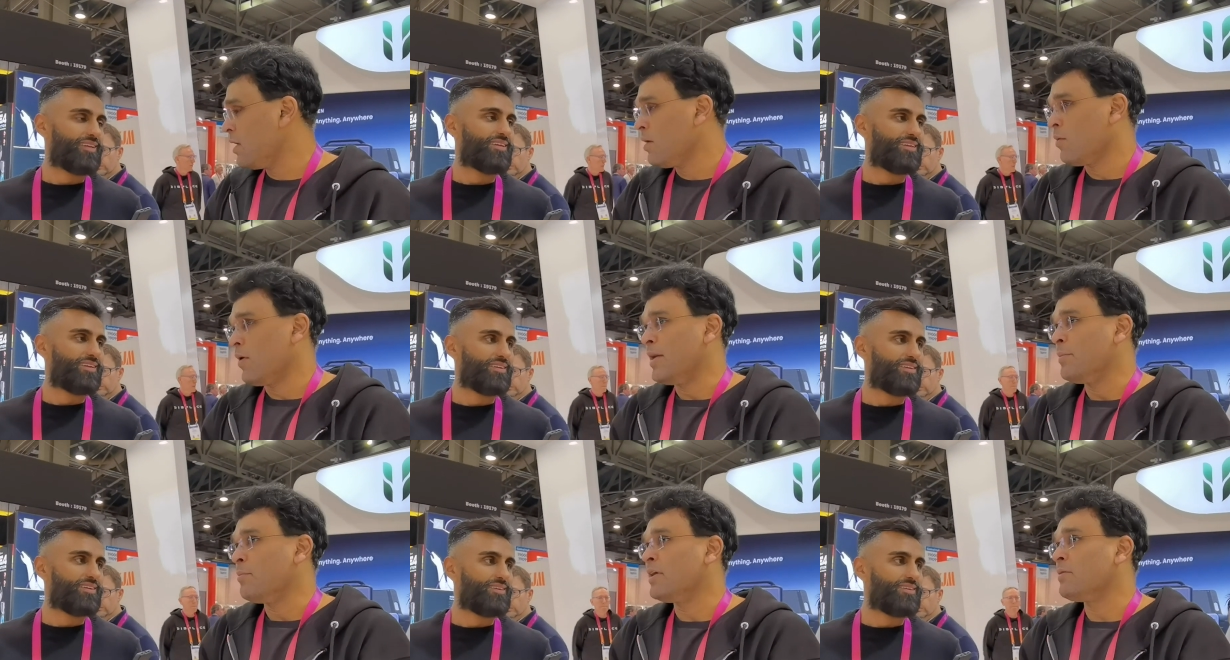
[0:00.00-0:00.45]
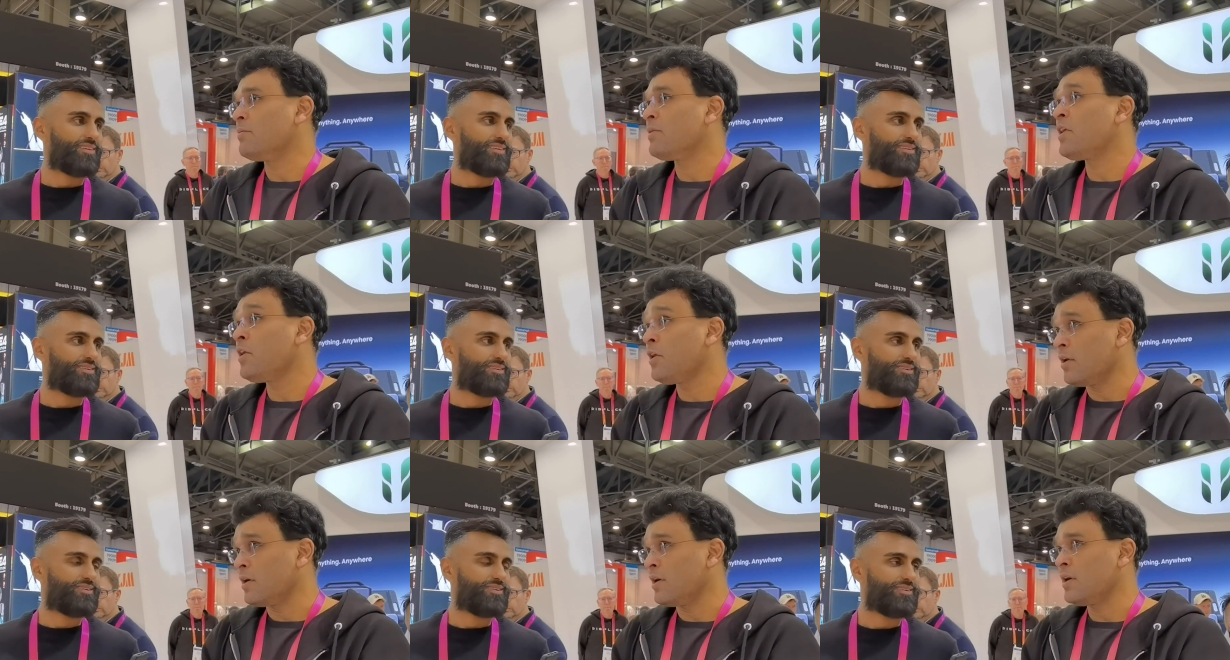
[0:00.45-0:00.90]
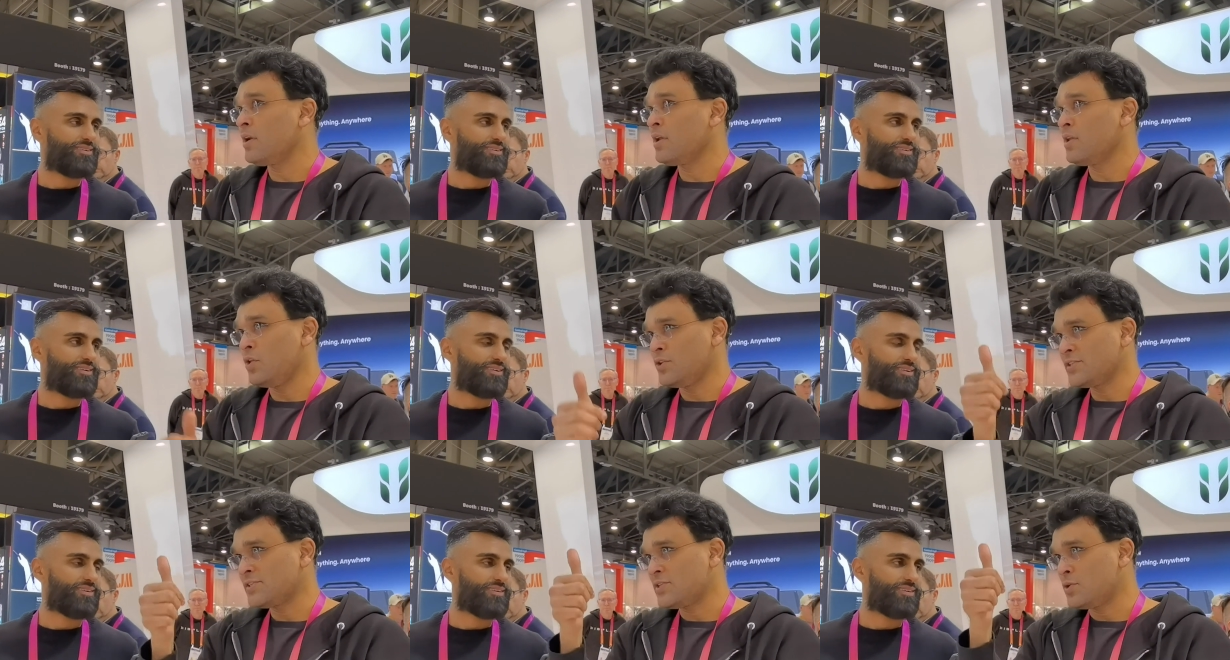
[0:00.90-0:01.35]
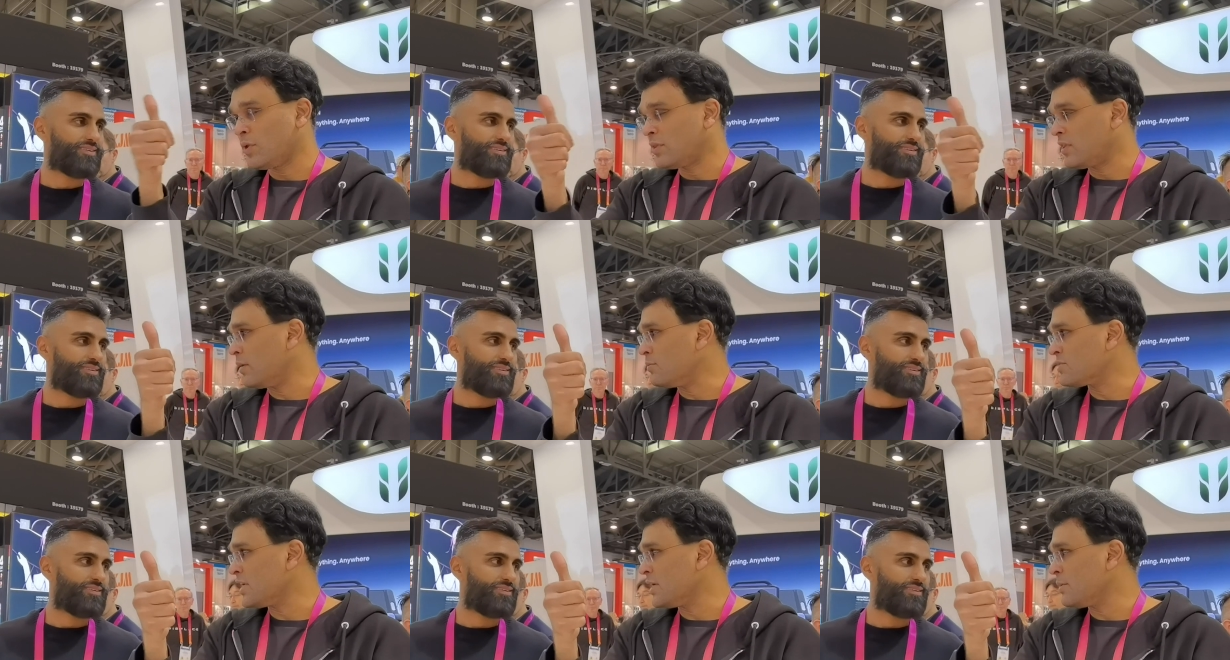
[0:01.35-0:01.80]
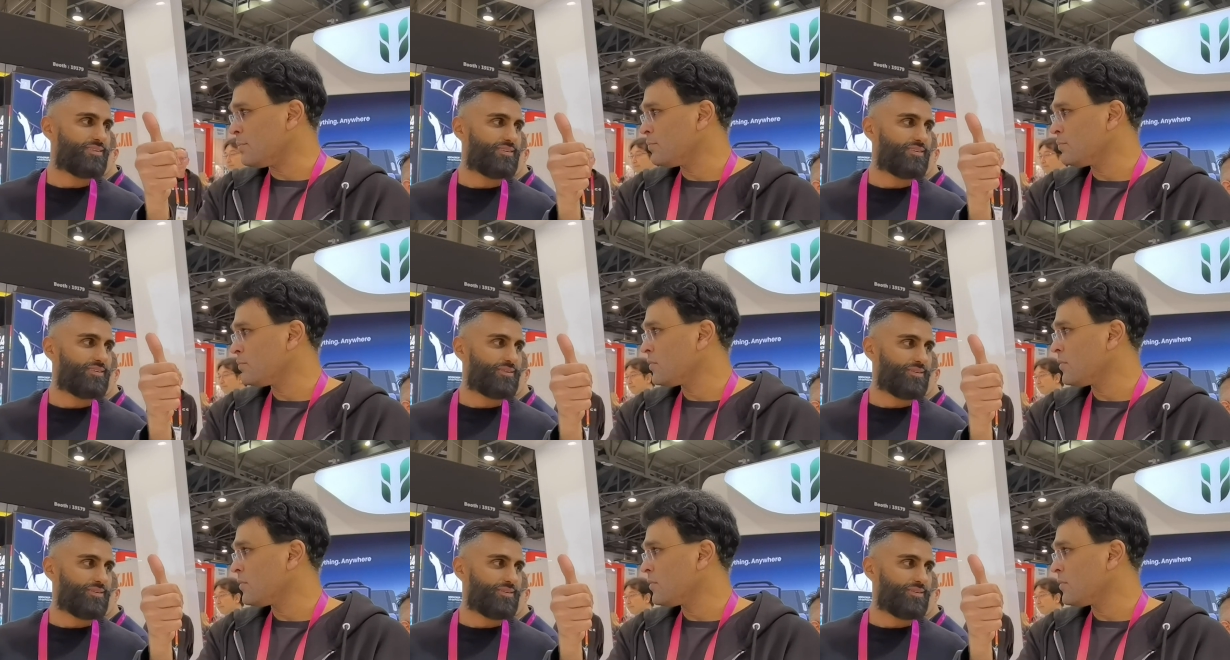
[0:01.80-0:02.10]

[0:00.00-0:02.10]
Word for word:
Speaker 1: Right? But here, just do a thumbs up.